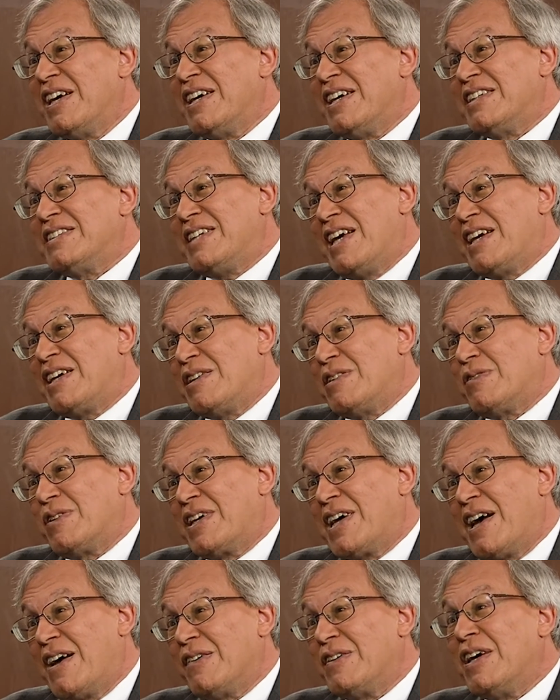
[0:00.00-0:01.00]
and take into
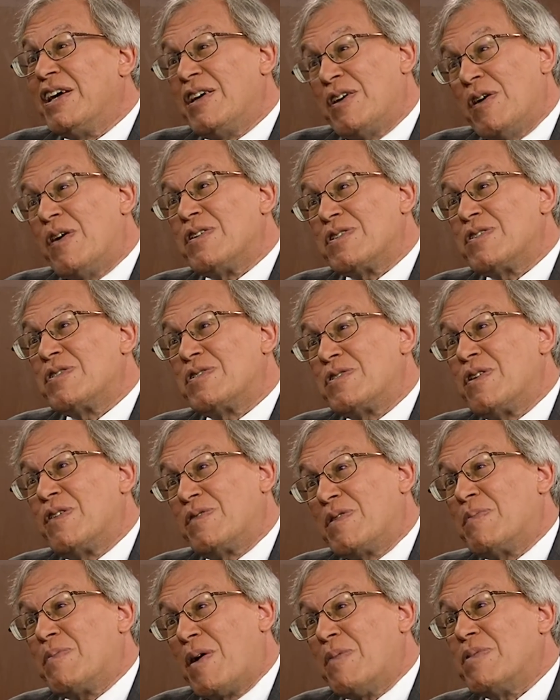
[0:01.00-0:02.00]
account he also
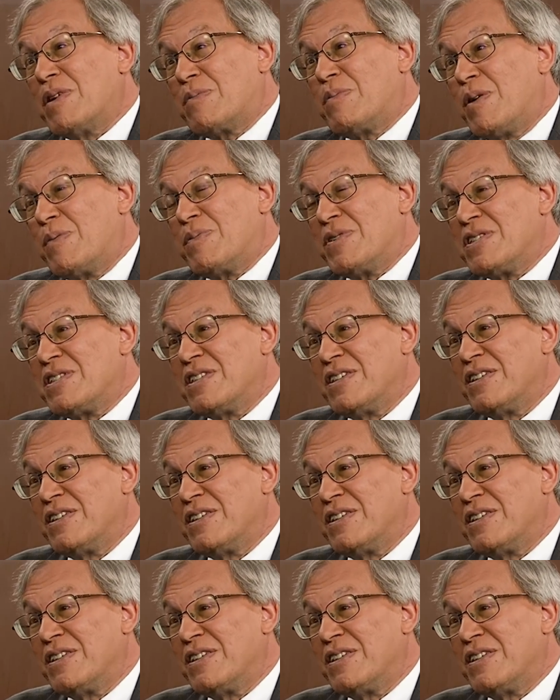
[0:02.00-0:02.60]
served a public purpose.